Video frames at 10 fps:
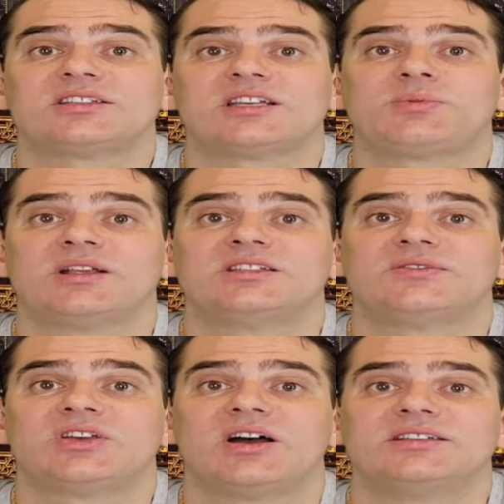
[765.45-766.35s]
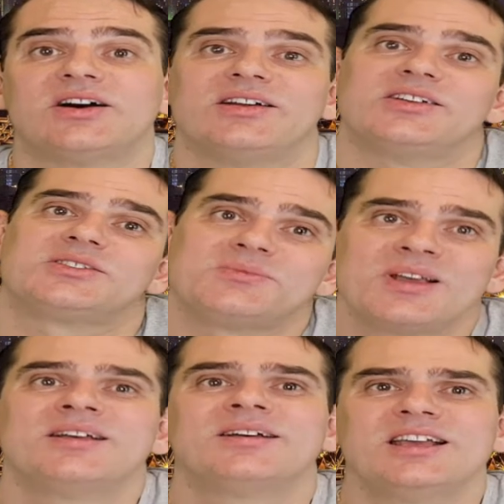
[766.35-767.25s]
has plenty of Thai diners,
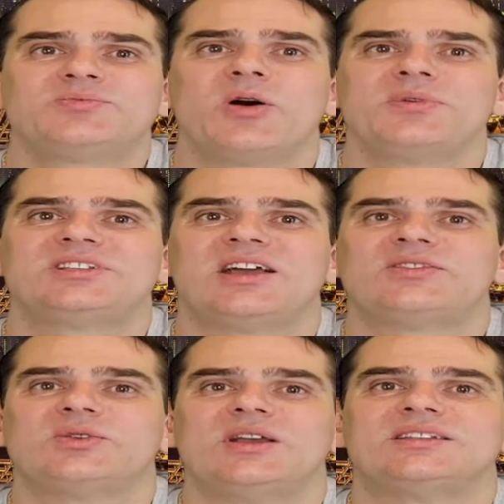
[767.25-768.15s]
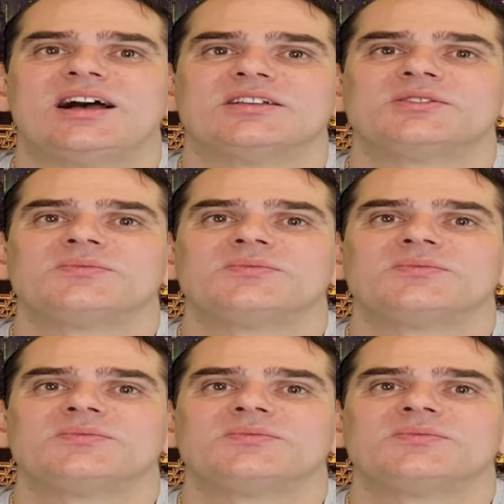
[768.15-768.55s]
it's probably safe to eat at.